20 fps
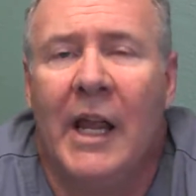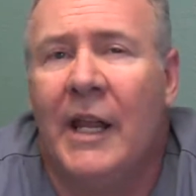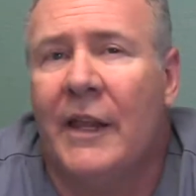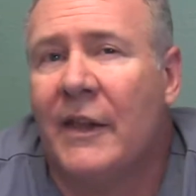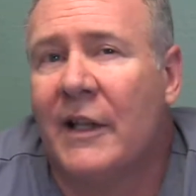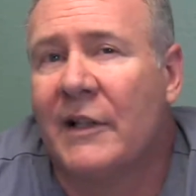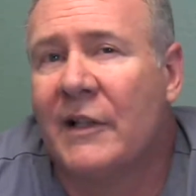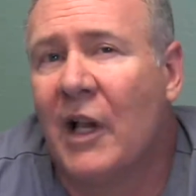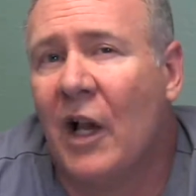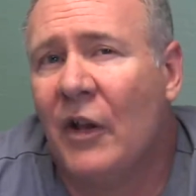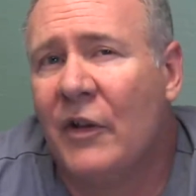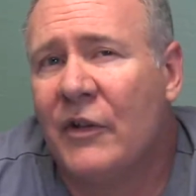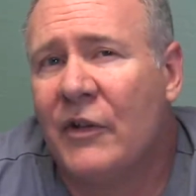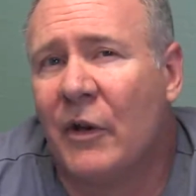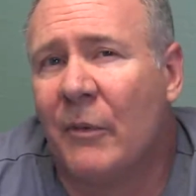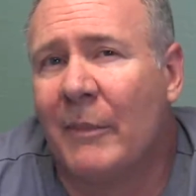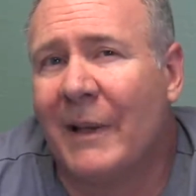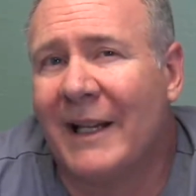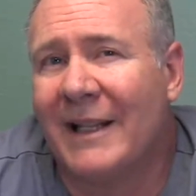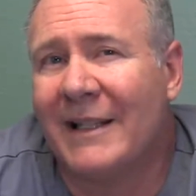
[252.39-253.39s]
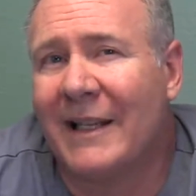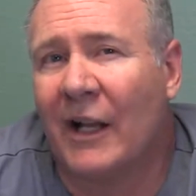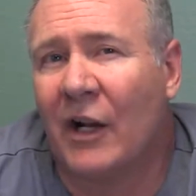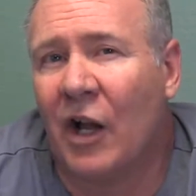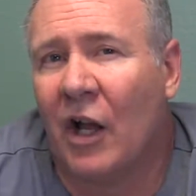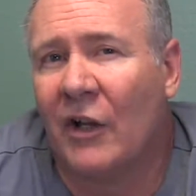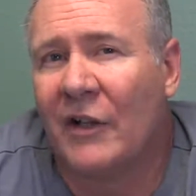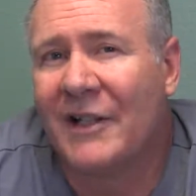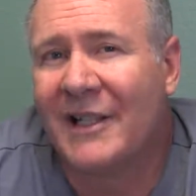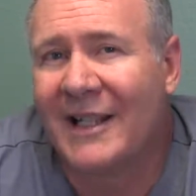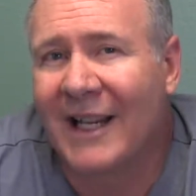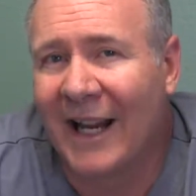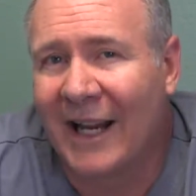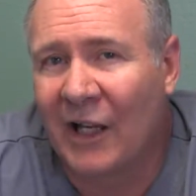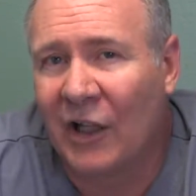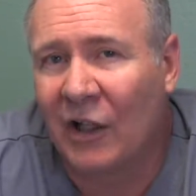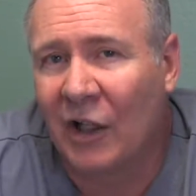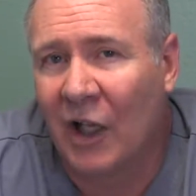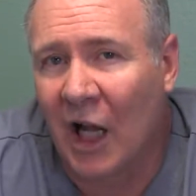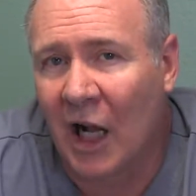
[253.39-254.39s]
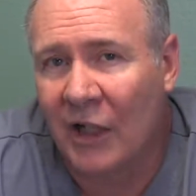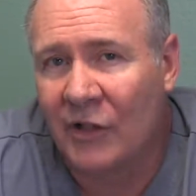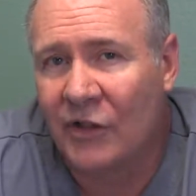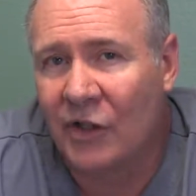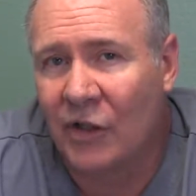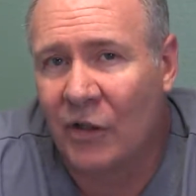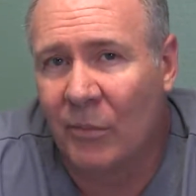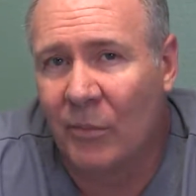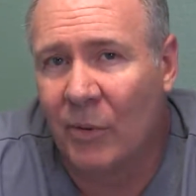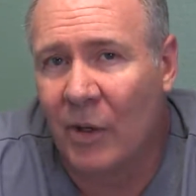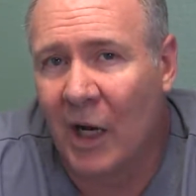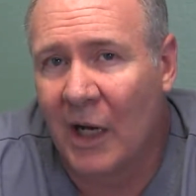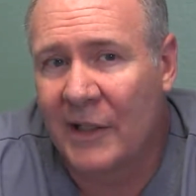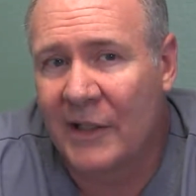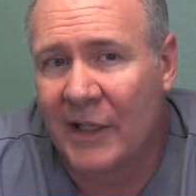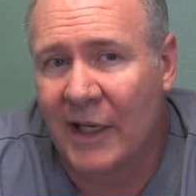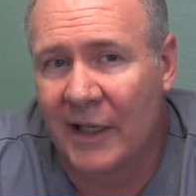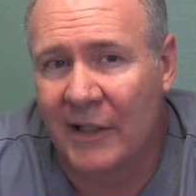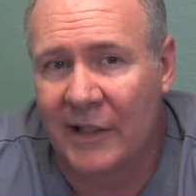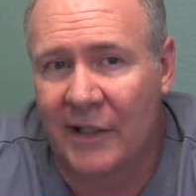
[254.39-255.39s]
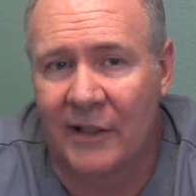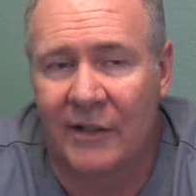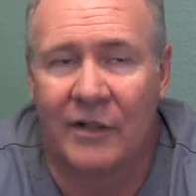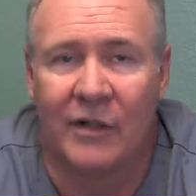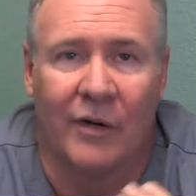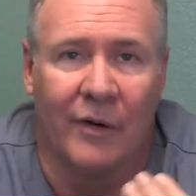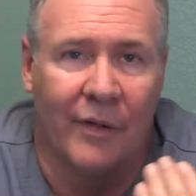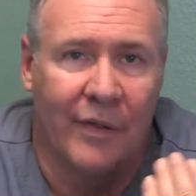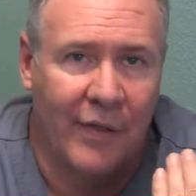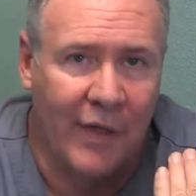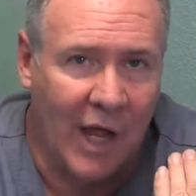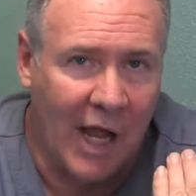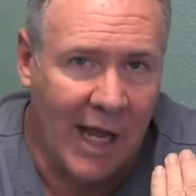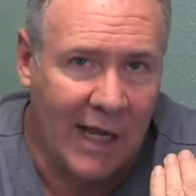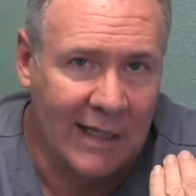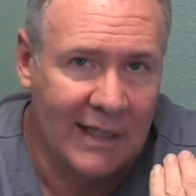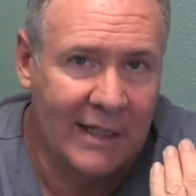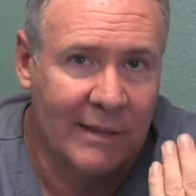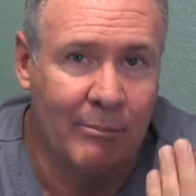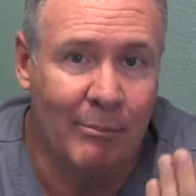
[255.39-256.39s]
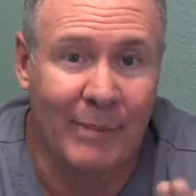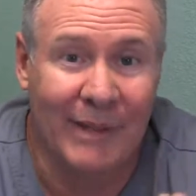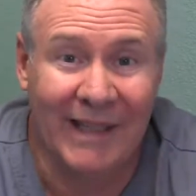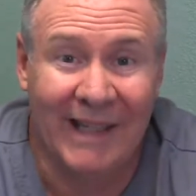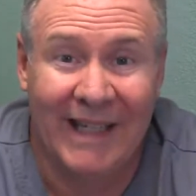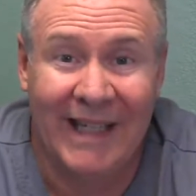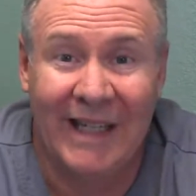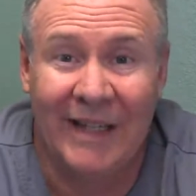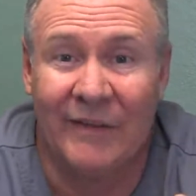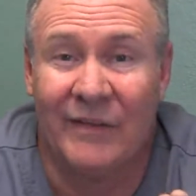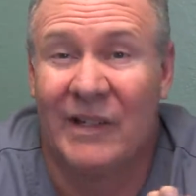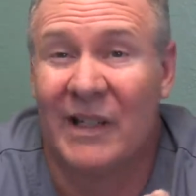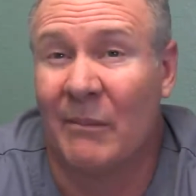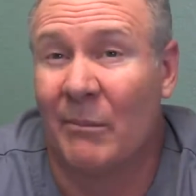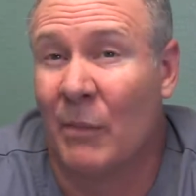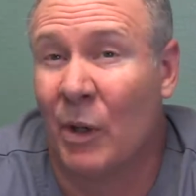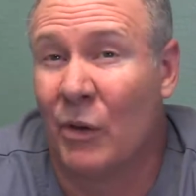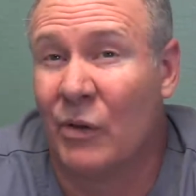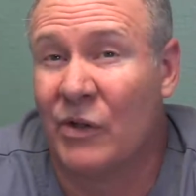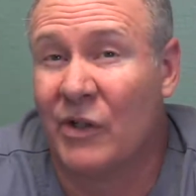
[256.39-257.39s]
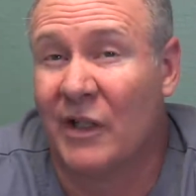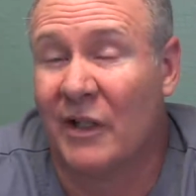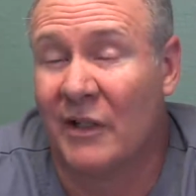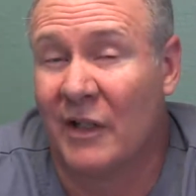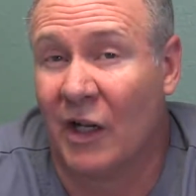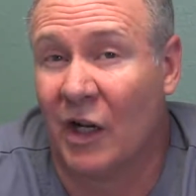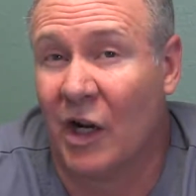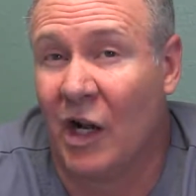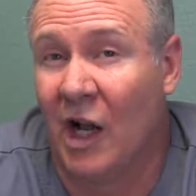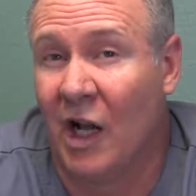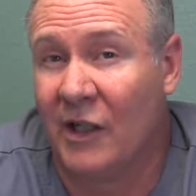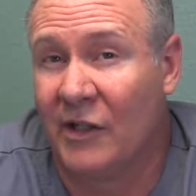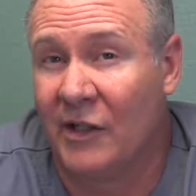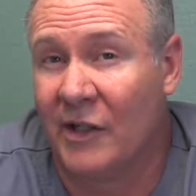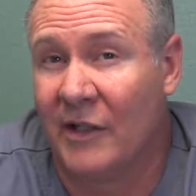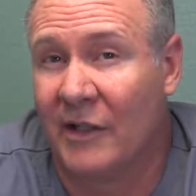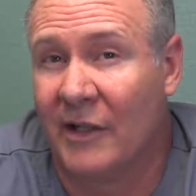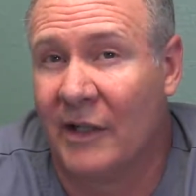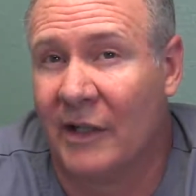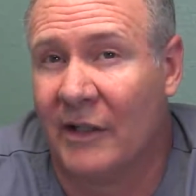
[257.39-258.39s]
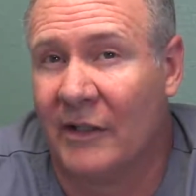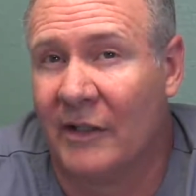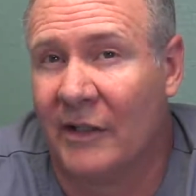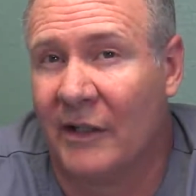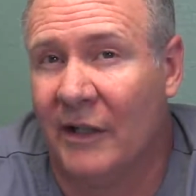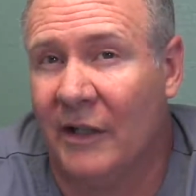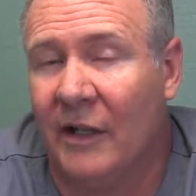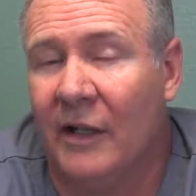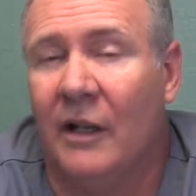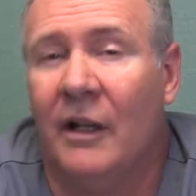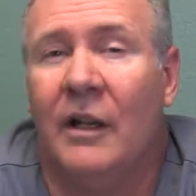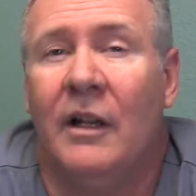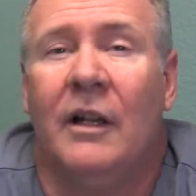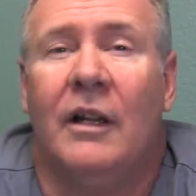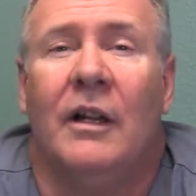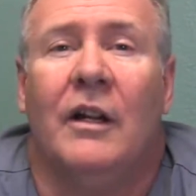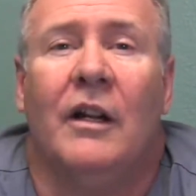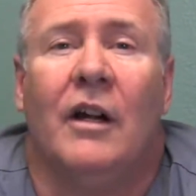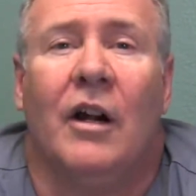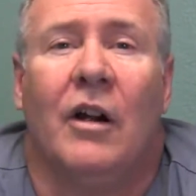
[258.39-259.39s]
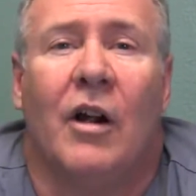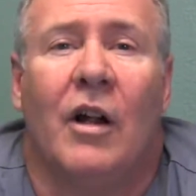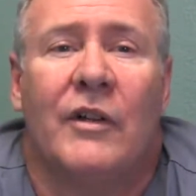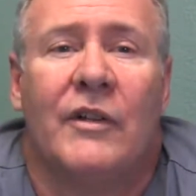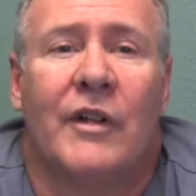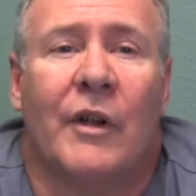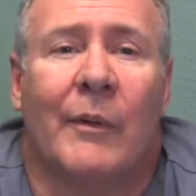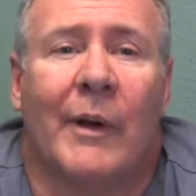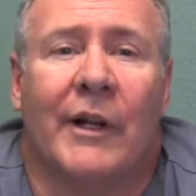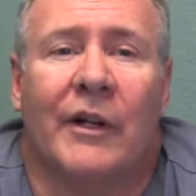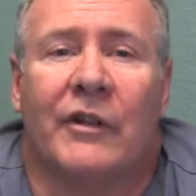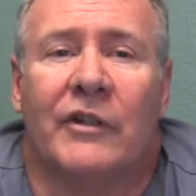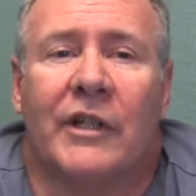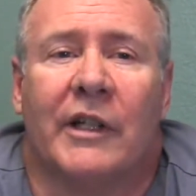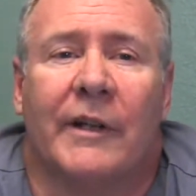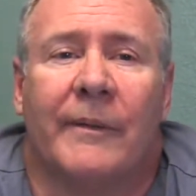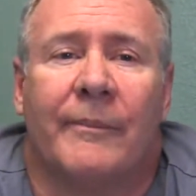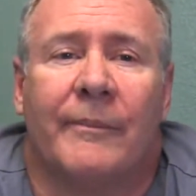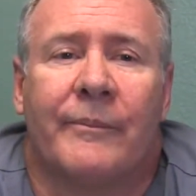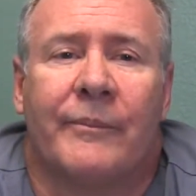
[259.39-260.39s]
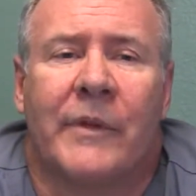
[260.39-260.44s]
This also means that all psychological processes, your thoughts, beliefs, emotions, and consciousness, are also energy.